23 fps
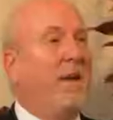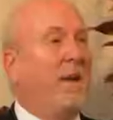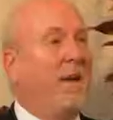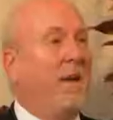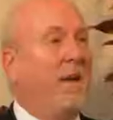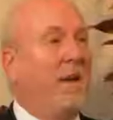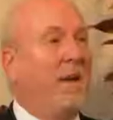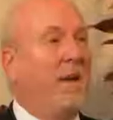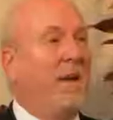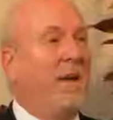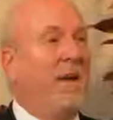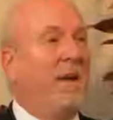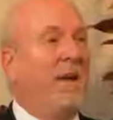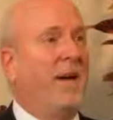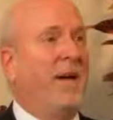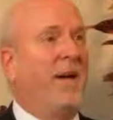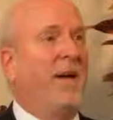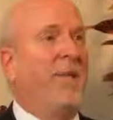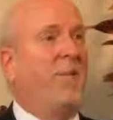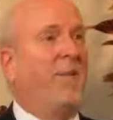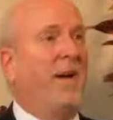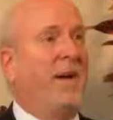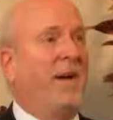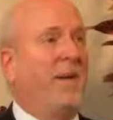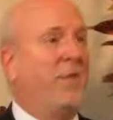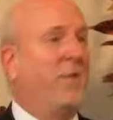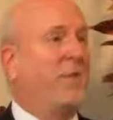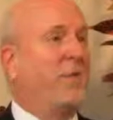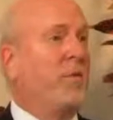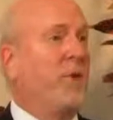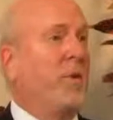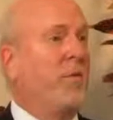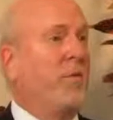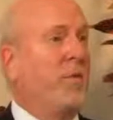Hi, my name
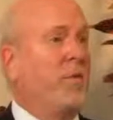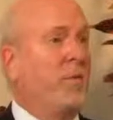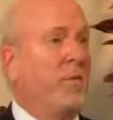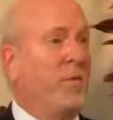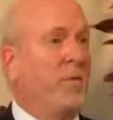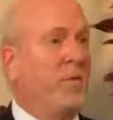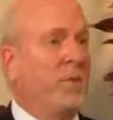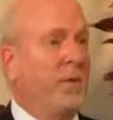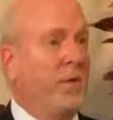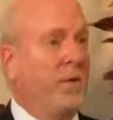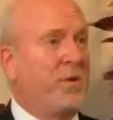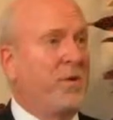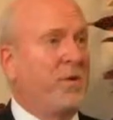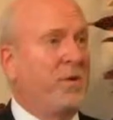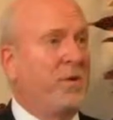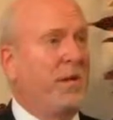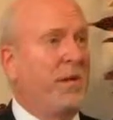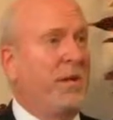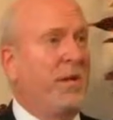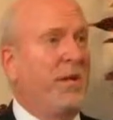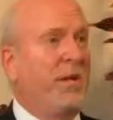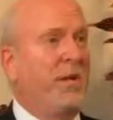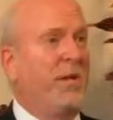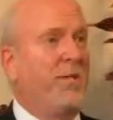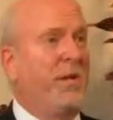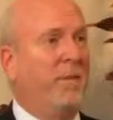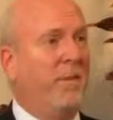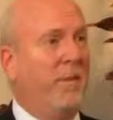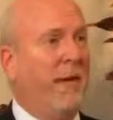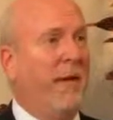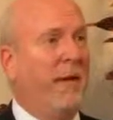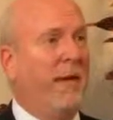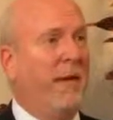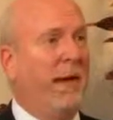is Reverend Will Mercer. I live in
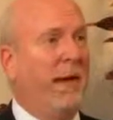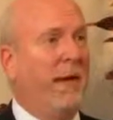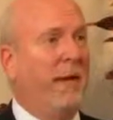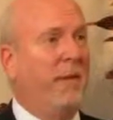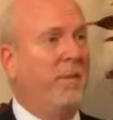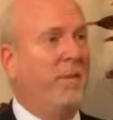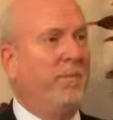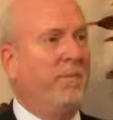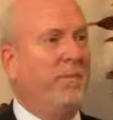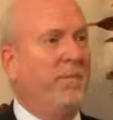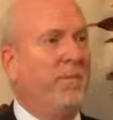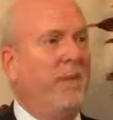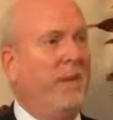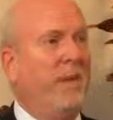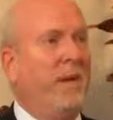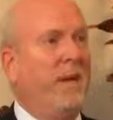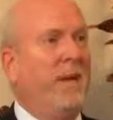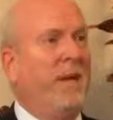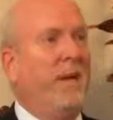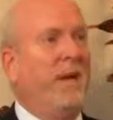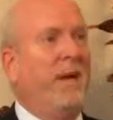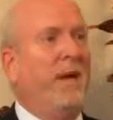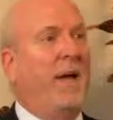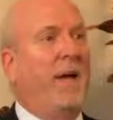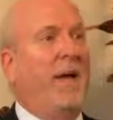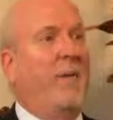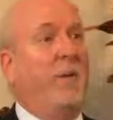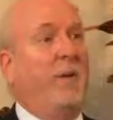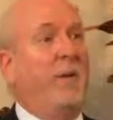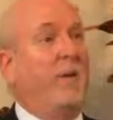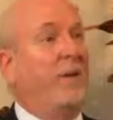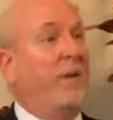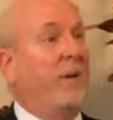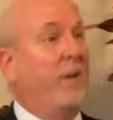Manhattan. I've
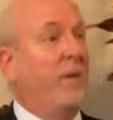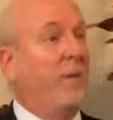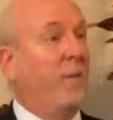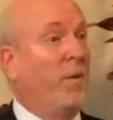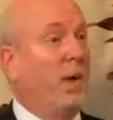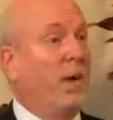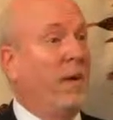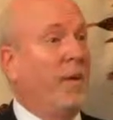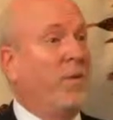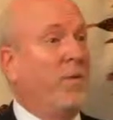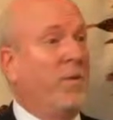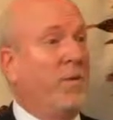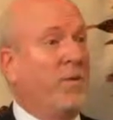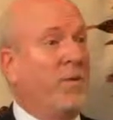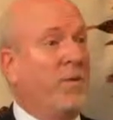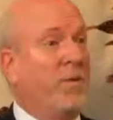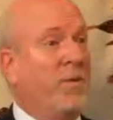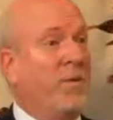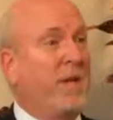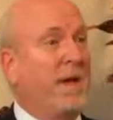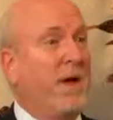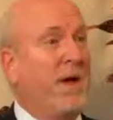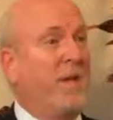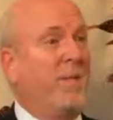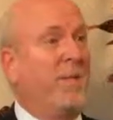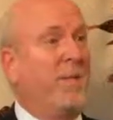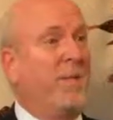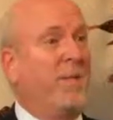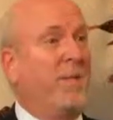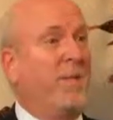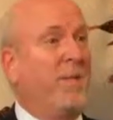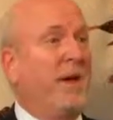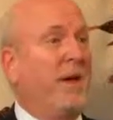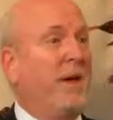been doing the wedding business now
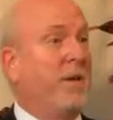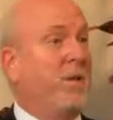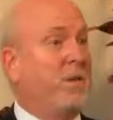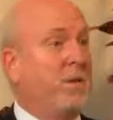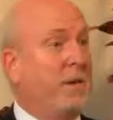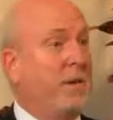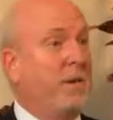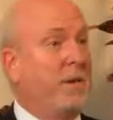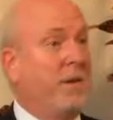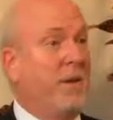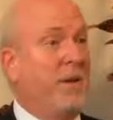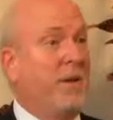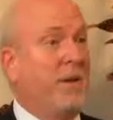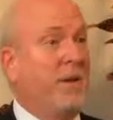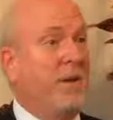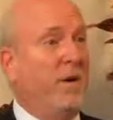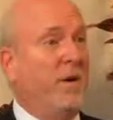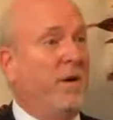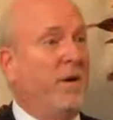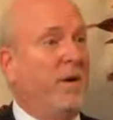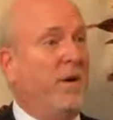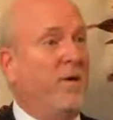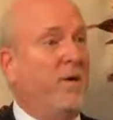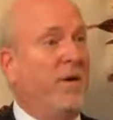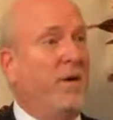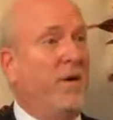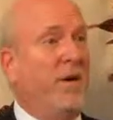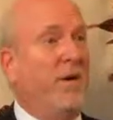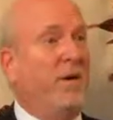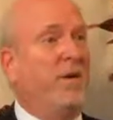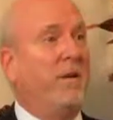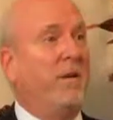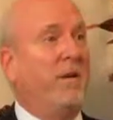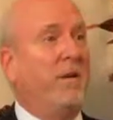for the past 16 years
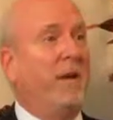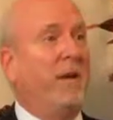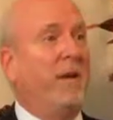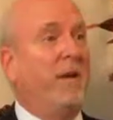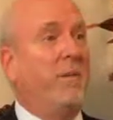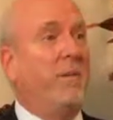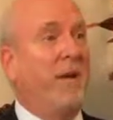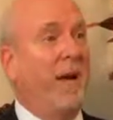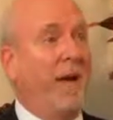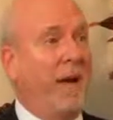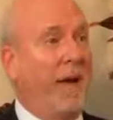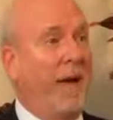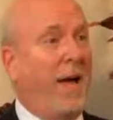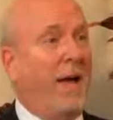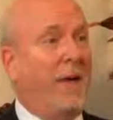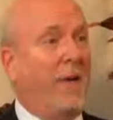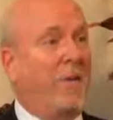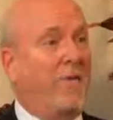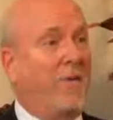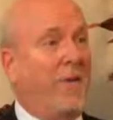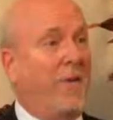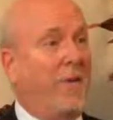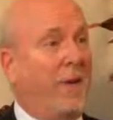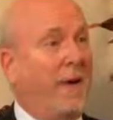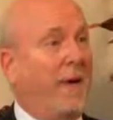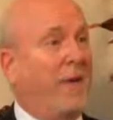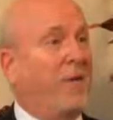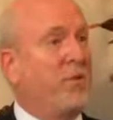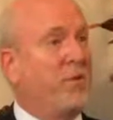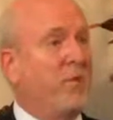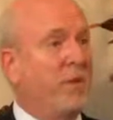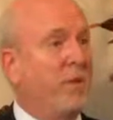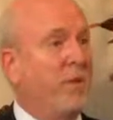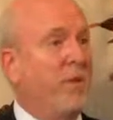and in Manhattan for the
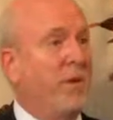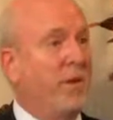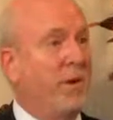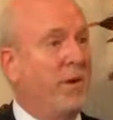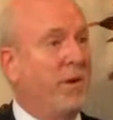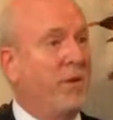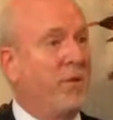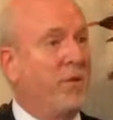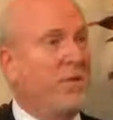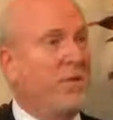past 2 years.